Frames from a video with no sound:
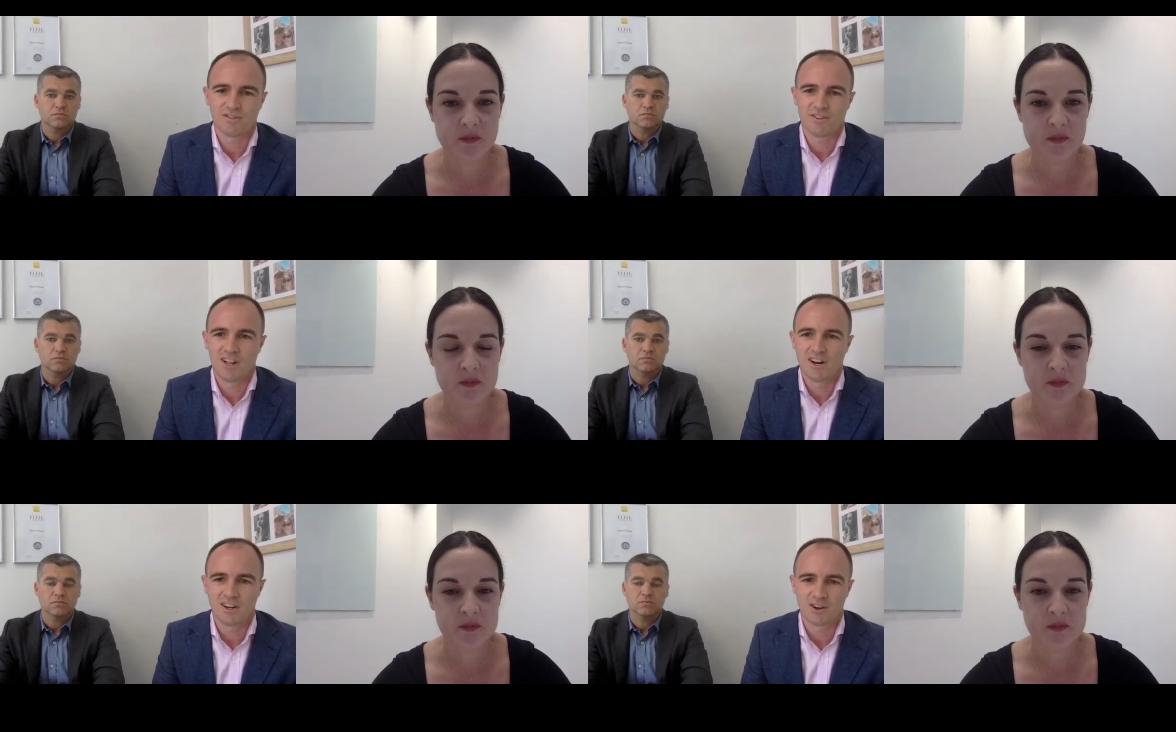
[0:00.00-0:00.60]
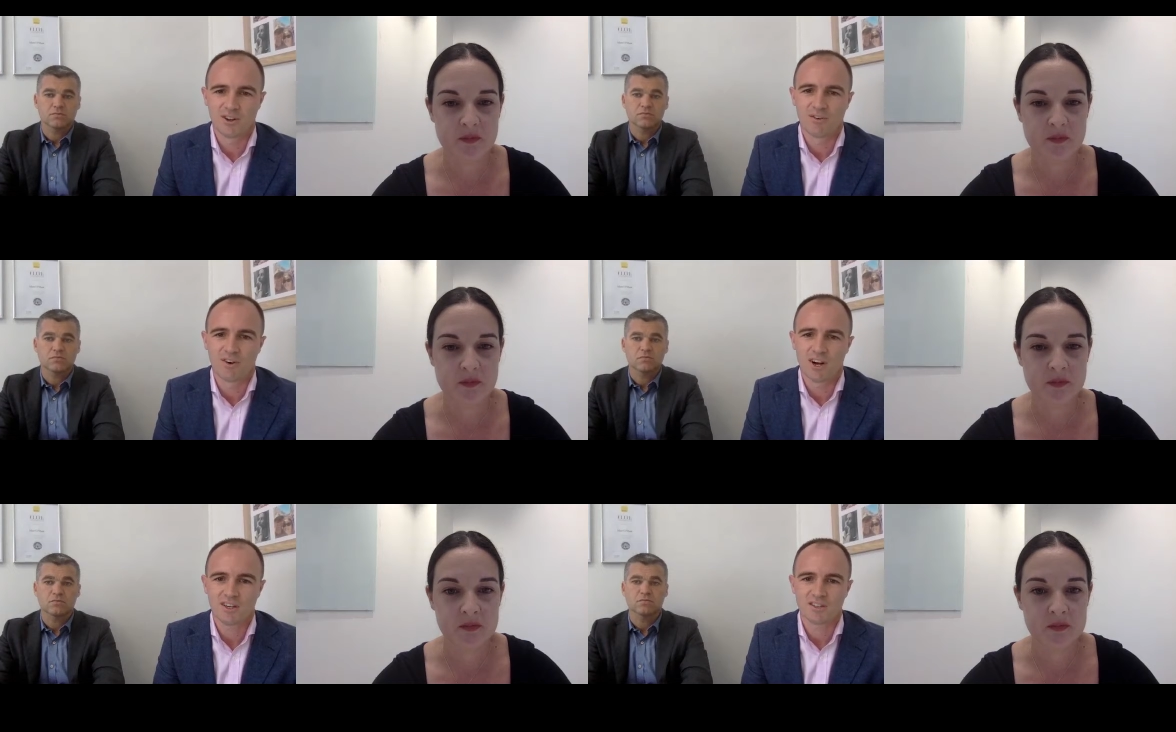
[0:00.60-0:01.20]
Speaker 1: learning on the
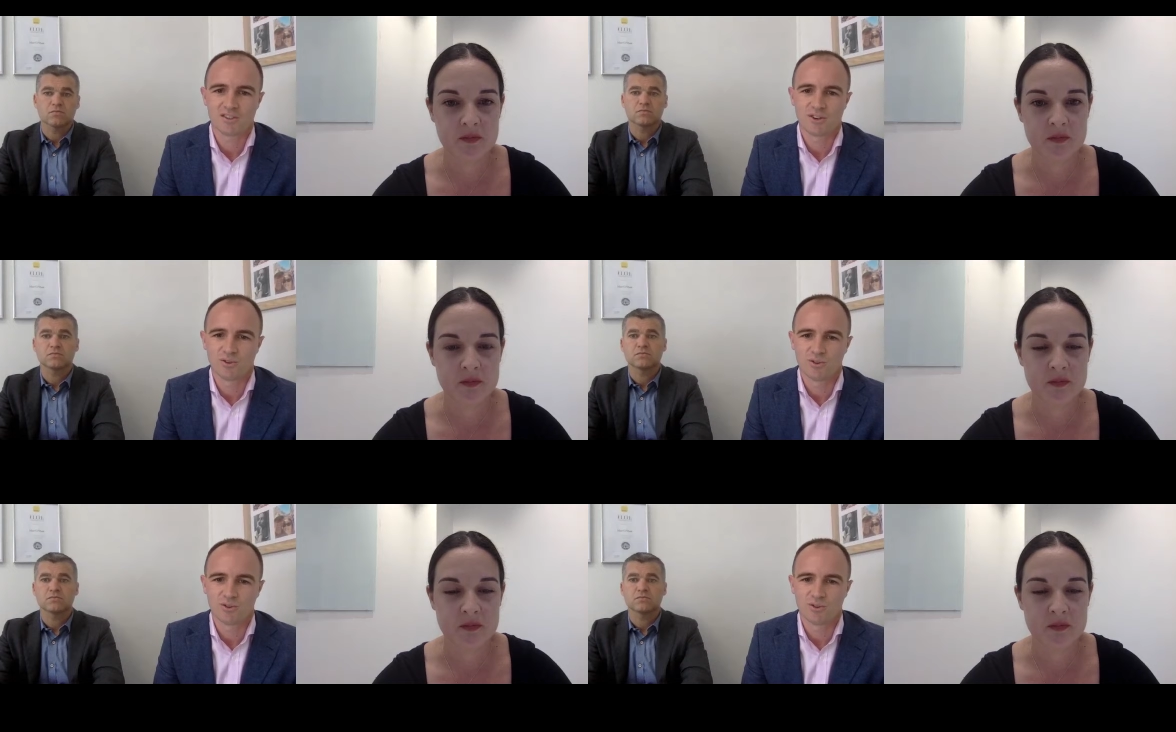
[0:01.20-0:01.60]
run. It's all